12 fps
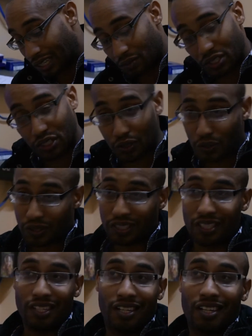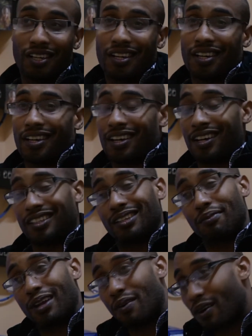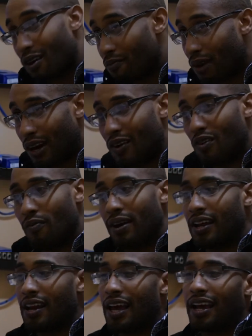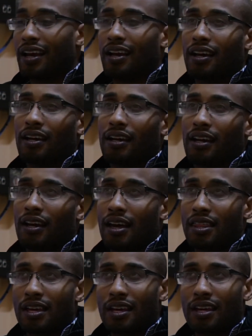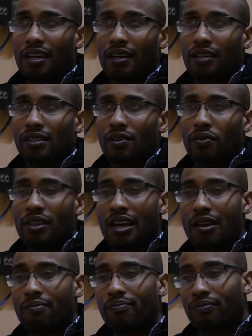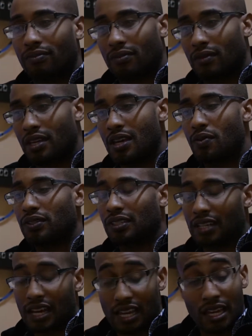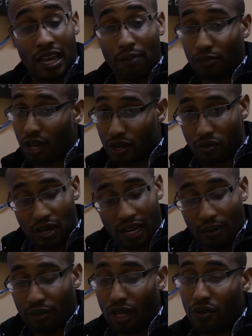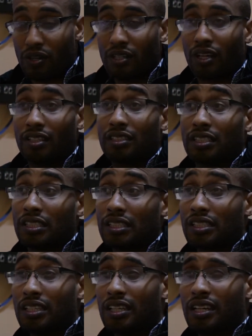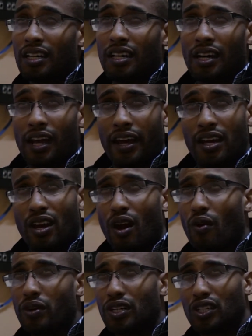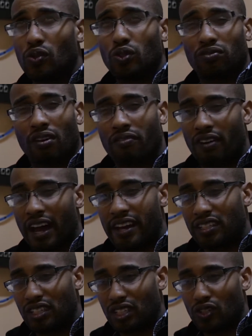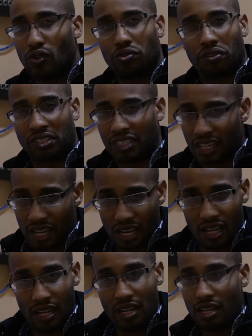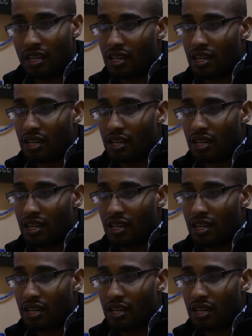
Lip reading: out and we shoot. And that's I'll come back home. And then I think with him, he was just like, he kept on doing it until now he shoots for Vice, he shoots for CNN,